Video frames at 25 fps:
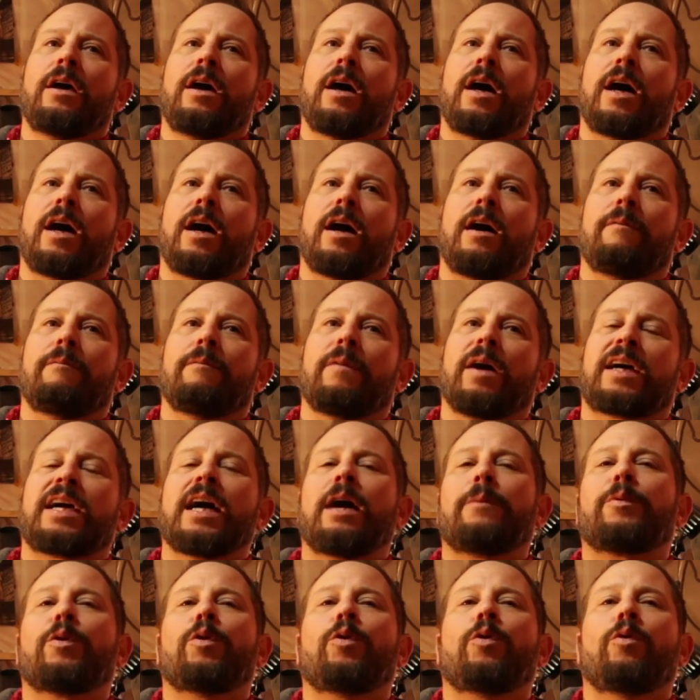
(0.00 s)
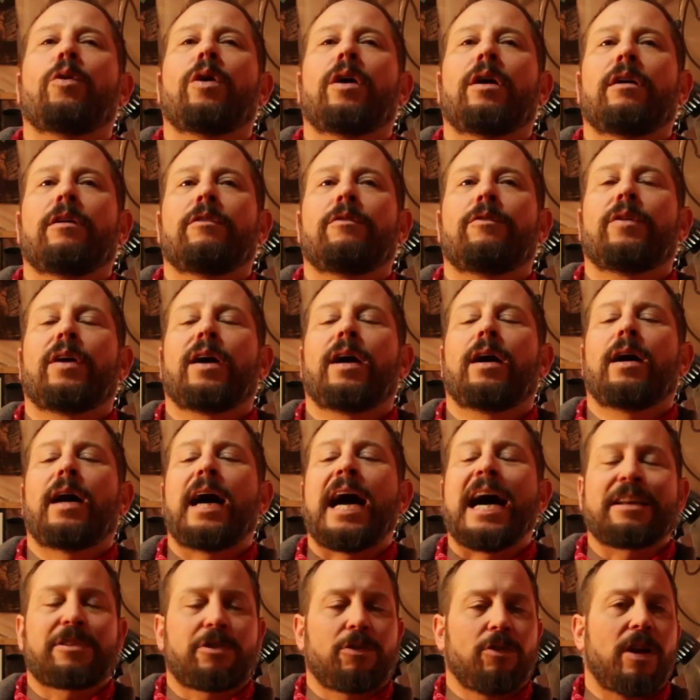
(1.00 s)
a couple of
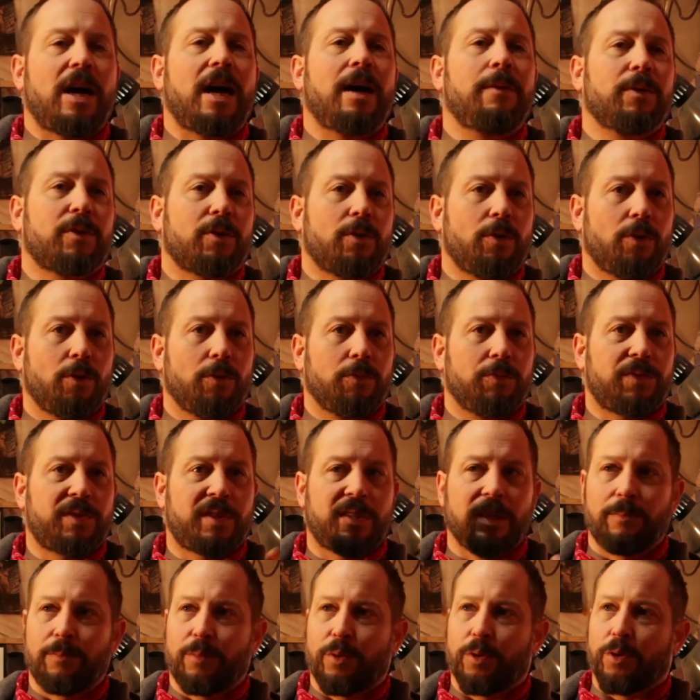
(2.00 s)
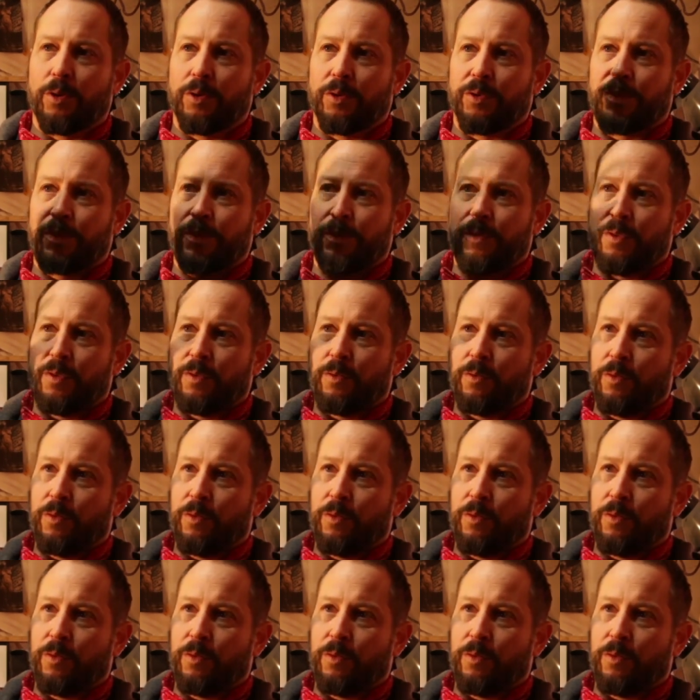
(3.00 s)
astronomical symbols